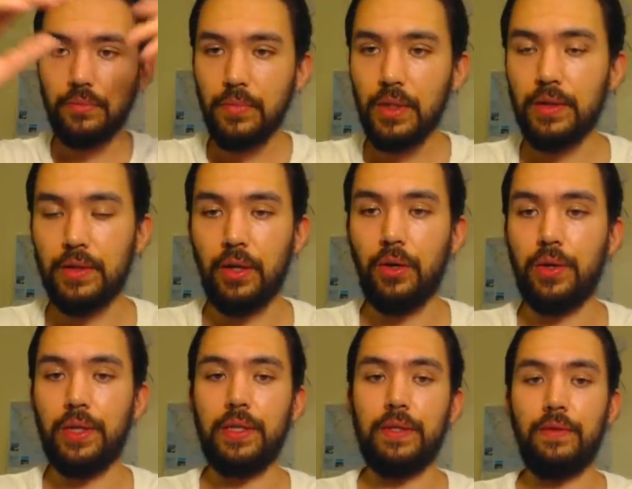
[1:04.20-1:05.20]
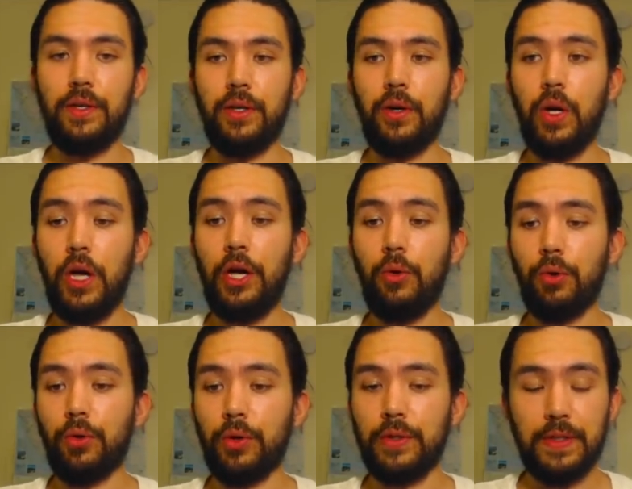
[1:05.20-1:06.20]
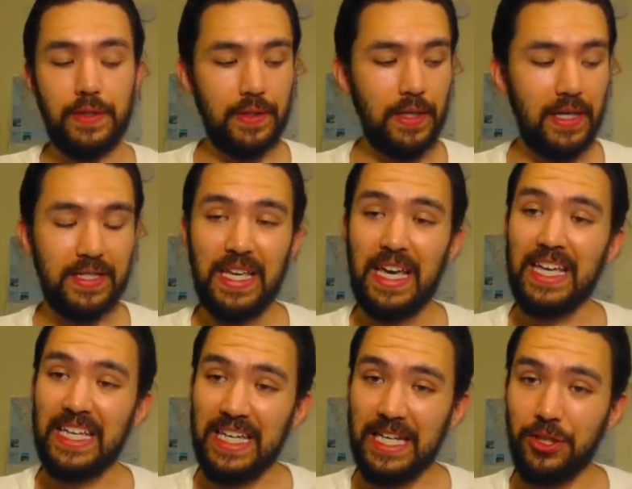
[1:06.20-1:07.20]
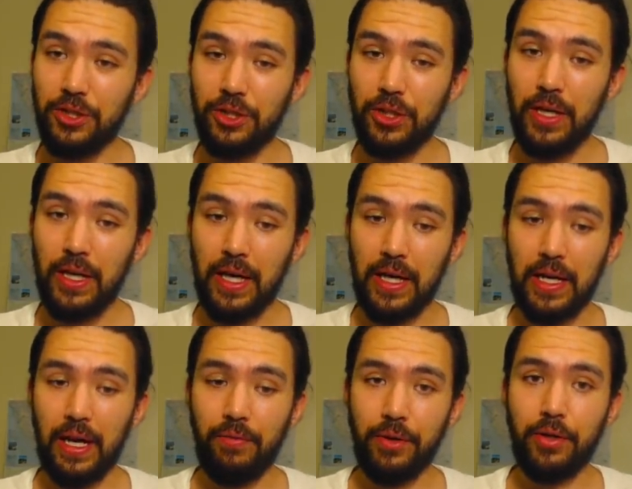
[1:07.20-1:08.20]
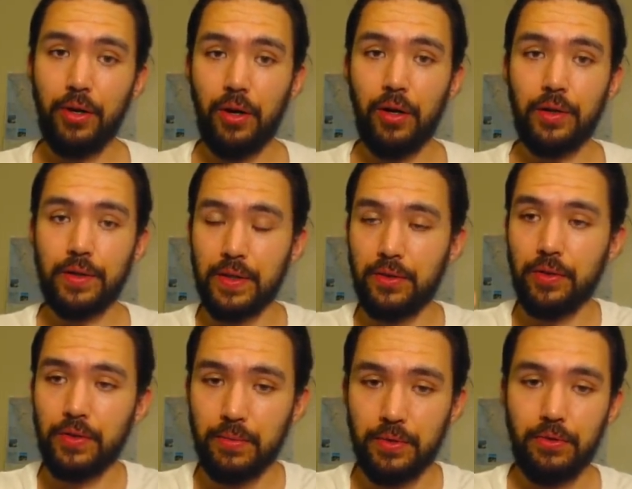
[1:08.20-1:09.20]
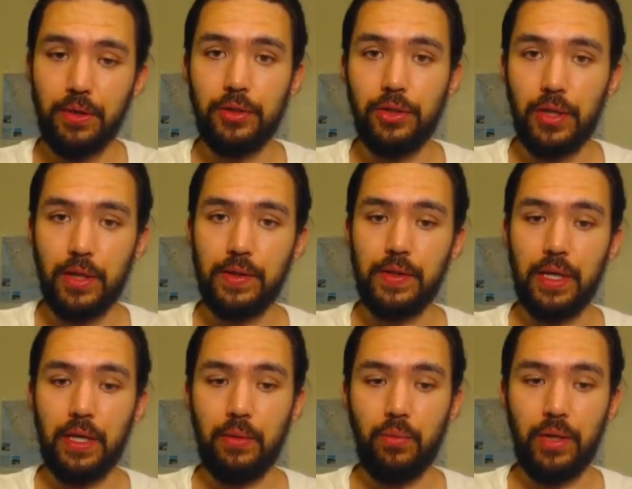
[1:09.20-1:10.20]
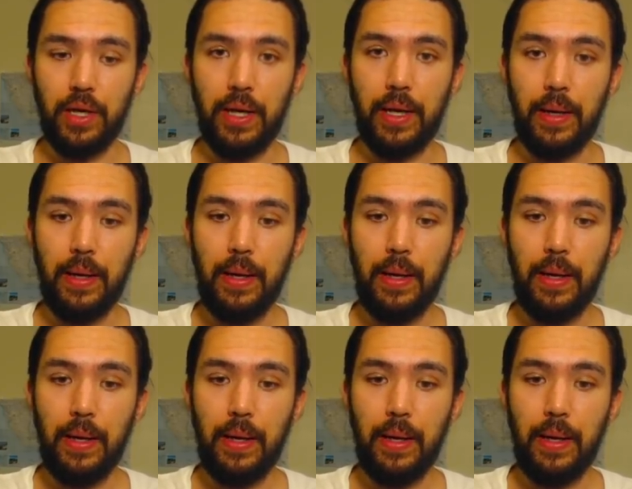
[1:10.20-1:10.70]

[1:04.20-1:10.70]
So in this video, we're going to discuss each and every card because I took some screenshots, and when I